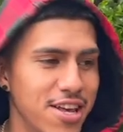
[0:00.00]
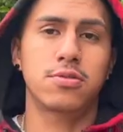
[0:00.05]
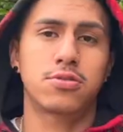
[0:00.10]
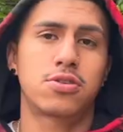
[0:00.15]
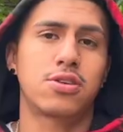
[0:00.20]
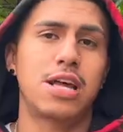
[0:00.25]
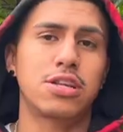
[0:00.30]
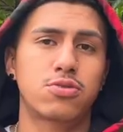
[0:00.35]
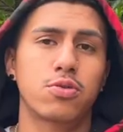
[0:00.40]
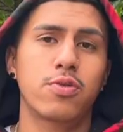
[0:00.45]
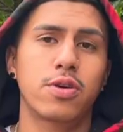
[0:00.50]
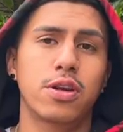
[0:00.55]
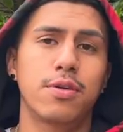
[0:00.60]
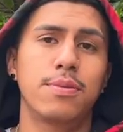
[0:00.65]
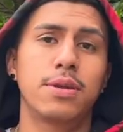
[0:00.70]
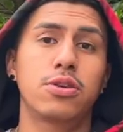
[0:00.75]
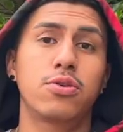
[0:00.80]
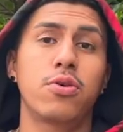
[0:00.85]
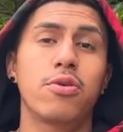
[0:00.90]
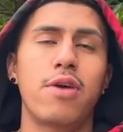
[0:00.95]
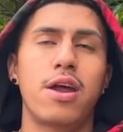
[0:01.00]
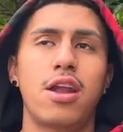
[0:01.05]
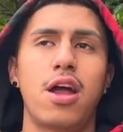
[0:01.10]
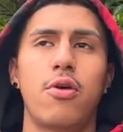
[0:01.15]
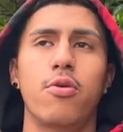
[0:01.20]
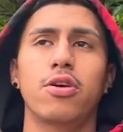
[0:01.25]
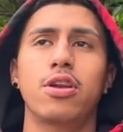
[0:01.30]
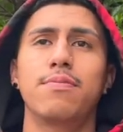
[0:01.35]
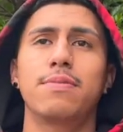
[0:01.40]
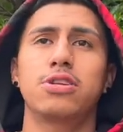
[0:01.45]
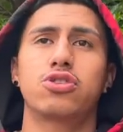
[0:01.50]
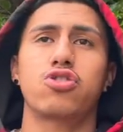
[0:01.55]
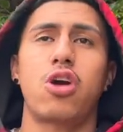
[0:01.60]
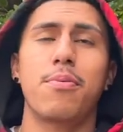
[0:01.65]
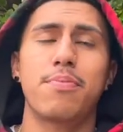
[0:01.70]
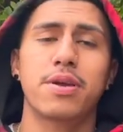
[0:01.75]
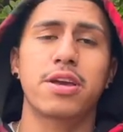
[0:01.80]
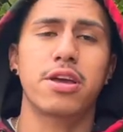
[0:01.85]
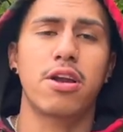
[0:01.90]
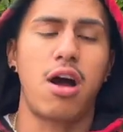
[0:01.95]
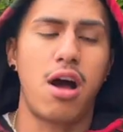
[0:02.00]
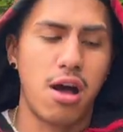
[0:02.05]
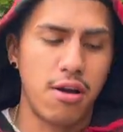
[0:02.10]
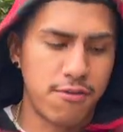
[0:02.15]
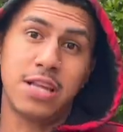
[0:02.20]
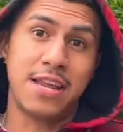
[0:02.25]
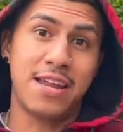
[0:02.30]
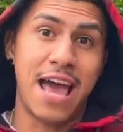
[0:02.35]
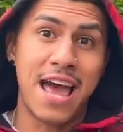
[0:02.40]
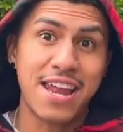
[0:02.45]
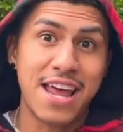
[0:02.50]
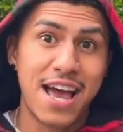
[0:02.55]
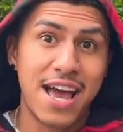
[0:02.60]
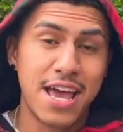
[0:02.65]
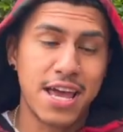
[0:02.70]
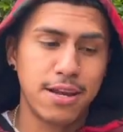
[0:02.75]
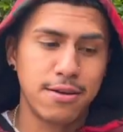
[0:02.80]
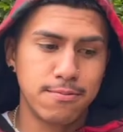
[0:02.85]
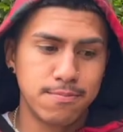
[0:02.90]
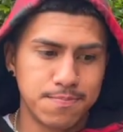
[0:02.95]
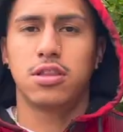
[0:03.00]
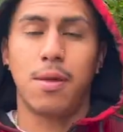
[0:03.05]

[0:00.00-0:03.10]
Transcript: So that's what we're gonna be doing right now. We're gonna be dropping it off in Anaheim.